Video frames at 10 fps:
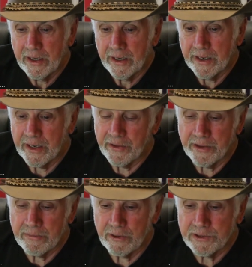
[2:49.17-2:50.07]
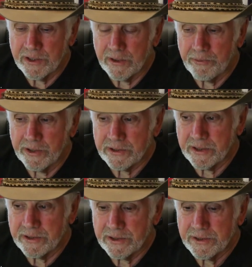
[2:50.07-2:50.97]
And I think most of your
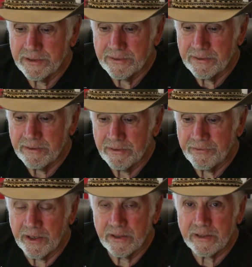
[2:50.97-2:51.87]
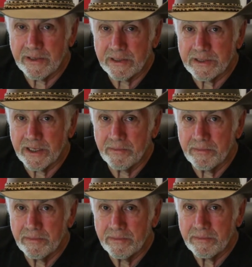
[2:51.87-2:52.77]
presidents fell into that
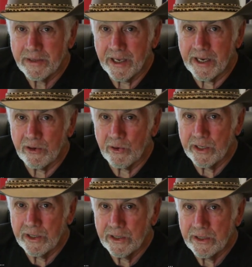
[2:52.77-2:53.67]
same category.